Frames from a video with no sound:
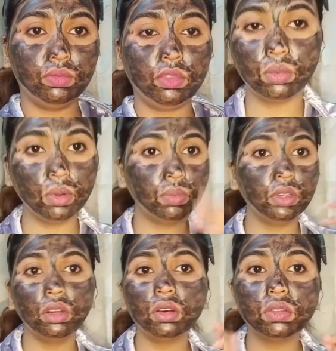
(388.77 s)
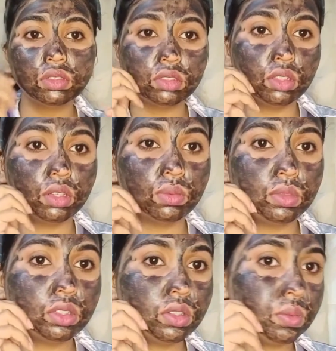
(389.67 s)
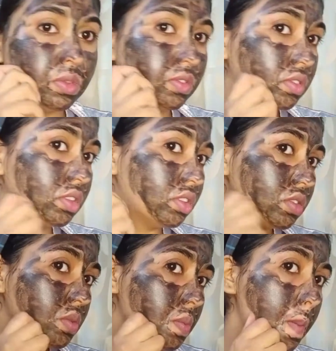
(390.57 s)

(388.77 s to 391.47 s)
So my peel off is done. I'm gonna remove this.